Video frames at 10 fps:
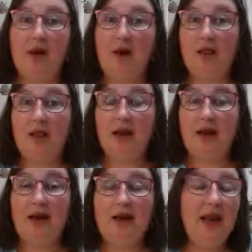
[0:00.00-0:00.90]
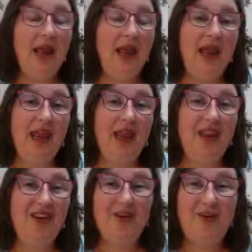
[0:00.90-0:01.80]
They're online
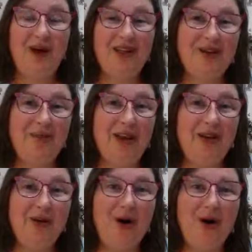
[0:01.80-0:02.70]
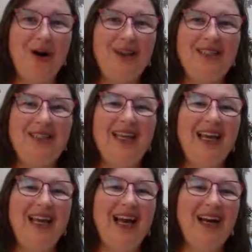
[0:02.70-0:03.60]
and you can watch them at no cost.
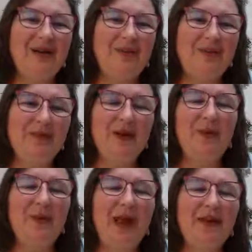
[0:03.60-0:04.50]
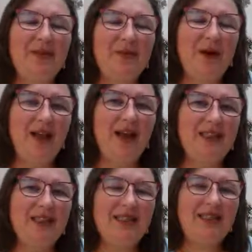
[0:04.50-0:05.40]
So we have some great
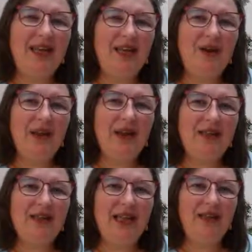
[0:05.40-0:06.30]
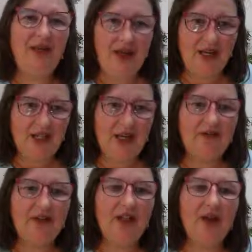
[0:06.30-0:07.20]
classes that you can take advantage
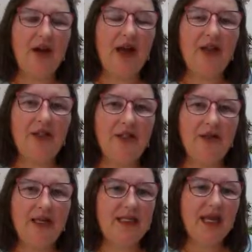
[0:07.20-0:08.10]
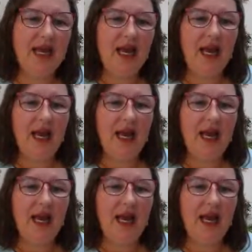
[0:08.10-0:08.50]
of to learn how to do this.